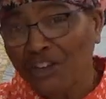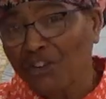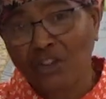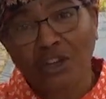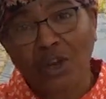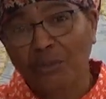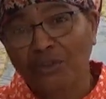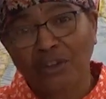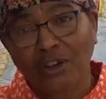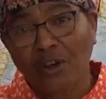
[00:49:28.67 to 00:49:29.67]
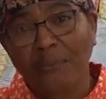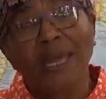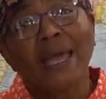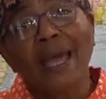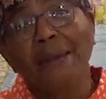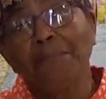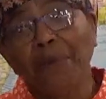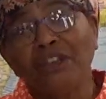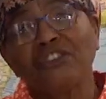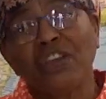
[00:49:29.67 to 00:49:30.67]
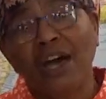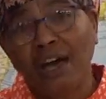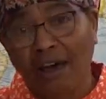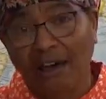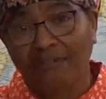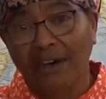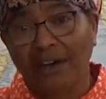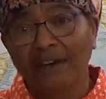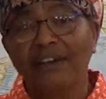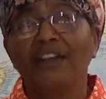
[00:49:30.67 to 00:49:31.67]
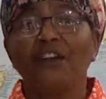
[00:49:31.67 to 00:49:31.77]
Shalom, shalom, and much ahava